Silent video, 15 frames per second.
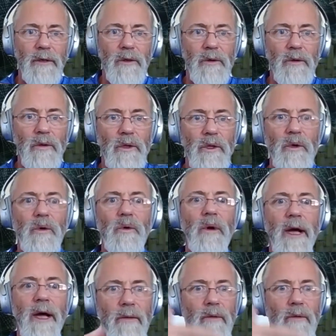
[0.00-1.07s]
You, you
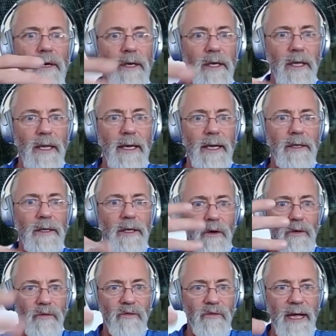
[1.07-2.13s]
have, were inclined to go
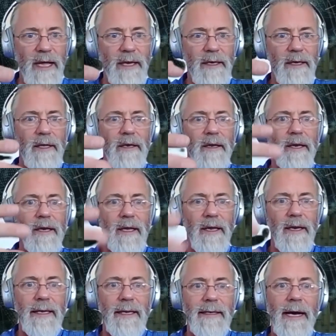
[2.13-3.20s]
find it and
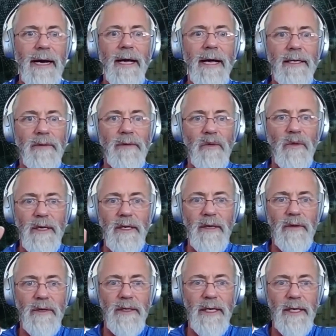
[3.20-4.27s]
connect dots between
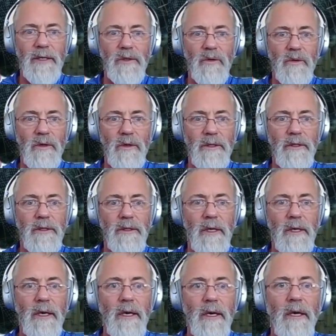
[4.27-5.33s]
different data sources,
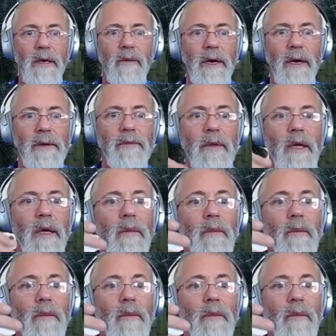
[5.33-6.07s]
yeah. right?